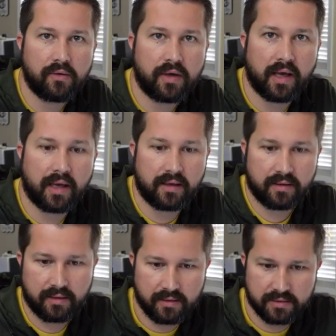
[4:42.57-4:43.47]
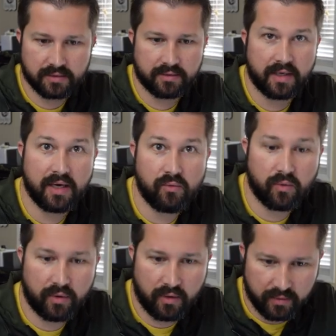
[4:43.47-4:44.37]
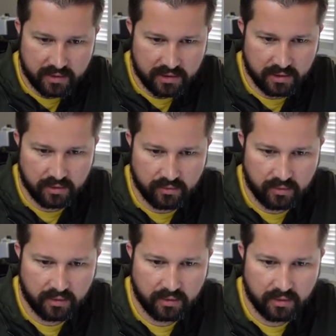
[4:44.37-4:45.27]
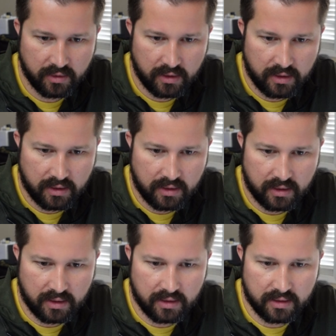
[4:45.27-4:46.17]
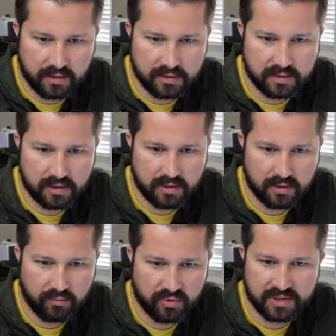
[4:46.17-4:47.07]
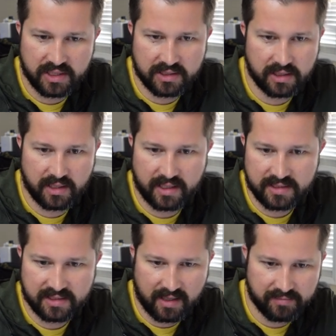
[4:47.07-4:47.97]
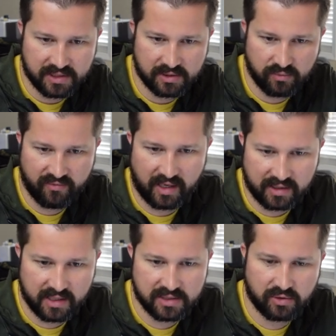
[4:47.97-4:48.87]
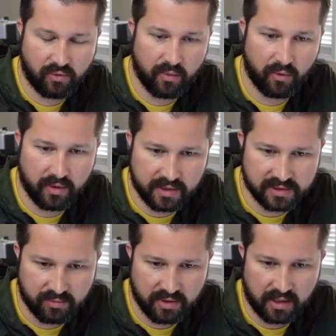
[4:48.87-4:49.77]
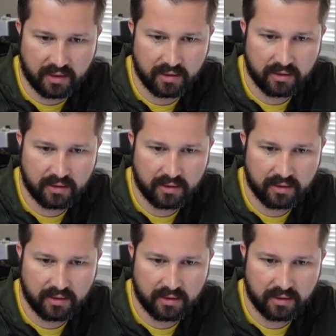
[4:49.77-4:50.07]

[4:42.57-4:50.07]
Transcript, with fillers: Okay, so now what we're going to do is proceed to the next step since we've got the histogram where it needs to be.